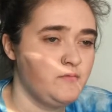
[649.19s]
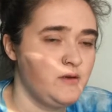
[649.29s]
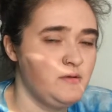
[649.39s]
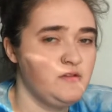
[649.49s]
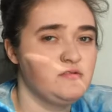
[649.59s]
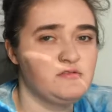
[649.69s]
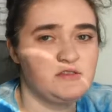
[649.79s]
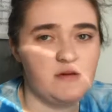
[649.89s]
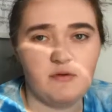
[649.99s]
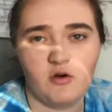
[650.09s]
I mean, your
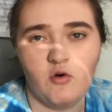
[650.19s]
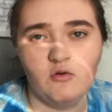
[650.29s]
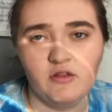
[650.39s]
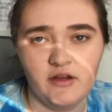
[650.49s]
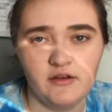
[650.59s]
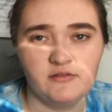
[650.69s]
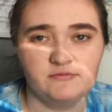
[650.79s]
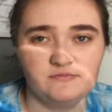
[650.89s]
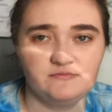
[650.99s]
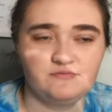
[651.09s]
typical, like,
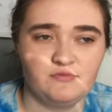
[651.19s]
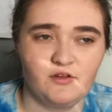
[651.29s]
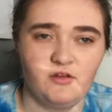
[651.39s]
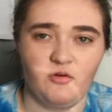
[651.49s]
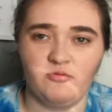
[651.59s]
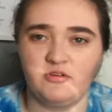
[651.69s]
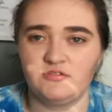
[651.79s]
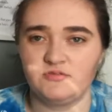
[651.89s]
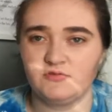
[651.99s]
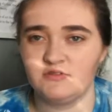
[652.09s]
clothing
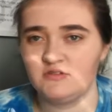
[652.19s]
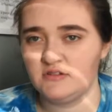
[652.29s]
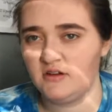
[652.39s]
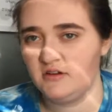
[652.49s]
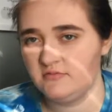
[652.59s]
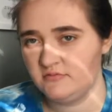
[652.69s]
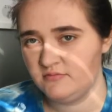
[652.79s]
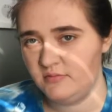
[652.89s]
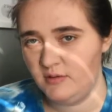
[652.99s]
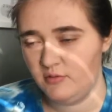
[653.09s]
stores that
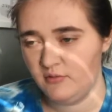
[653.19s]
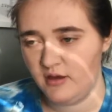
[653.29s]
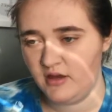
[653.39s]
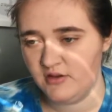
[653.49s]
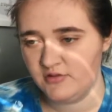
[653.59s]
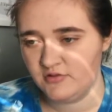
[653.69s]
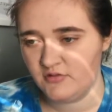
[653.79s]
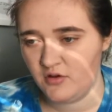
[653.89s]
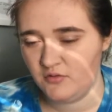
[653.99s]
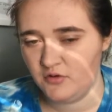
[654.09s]
people my age
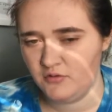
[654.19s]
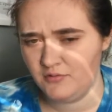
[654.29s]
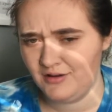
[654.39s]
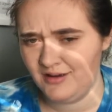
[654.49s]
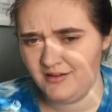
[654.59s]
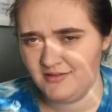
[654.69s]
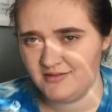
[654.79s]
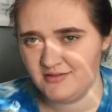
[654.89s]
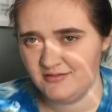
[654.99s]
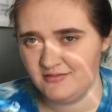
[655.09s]
go to, I guess.
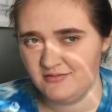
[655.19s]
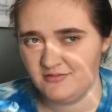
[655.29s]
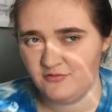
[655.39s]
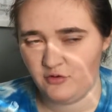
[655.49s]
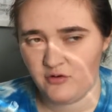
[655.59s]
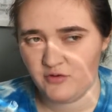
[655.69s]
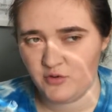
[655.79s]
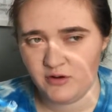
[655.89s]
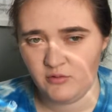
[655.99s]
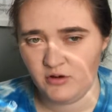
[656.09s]
Forever
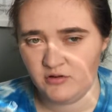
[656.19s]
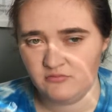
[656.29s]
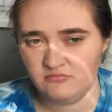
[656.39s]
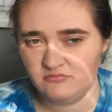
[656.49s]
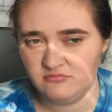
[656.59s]
21.